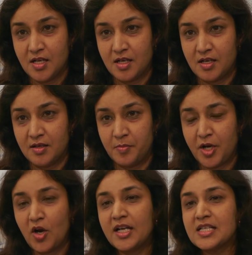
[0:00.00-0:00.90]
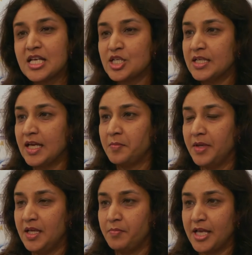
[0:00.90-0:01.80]
Prioritization can
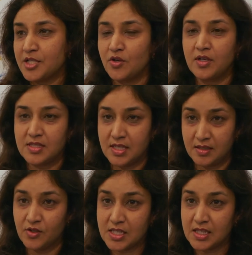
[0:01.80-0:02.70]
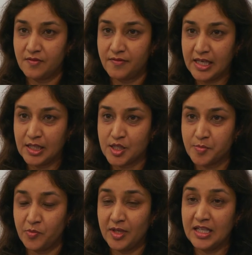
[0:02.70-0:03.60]
be based on certain factors,
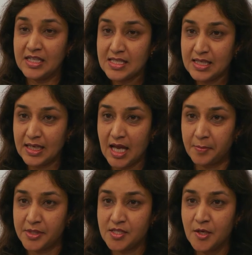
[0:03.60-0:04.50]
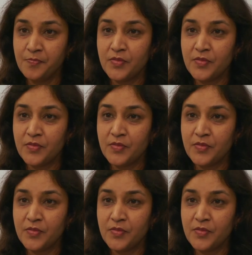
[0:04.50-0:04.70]
but when an incident happens,